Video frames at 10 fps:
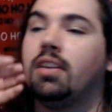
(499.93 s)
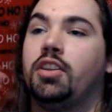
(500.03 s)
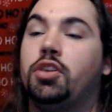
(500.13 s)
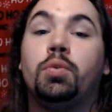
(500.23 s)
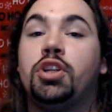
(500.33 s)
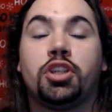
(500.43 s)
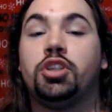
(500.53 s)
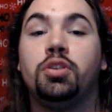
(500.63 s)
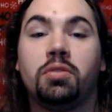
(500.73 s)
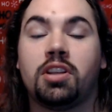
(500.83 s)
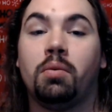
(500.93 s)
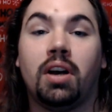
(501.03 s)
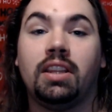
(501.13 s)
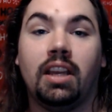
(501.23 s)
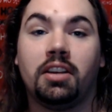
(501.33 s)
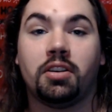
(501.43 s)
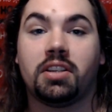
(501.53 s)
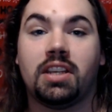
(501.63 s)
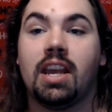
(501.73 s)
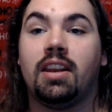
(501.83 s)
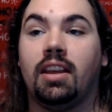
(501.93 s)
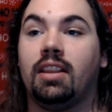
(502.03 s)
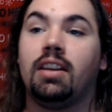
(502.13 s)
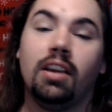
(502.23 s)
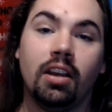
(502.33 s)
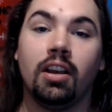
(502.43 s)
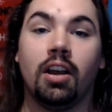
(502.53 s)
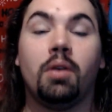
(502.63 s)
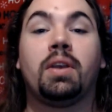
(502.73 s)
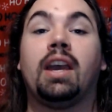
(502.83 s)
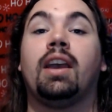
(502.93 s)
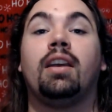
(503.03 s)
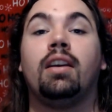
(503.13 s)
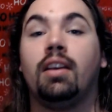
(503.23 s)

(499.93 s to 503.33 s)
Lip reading: you would just do so on the understanding that, okay,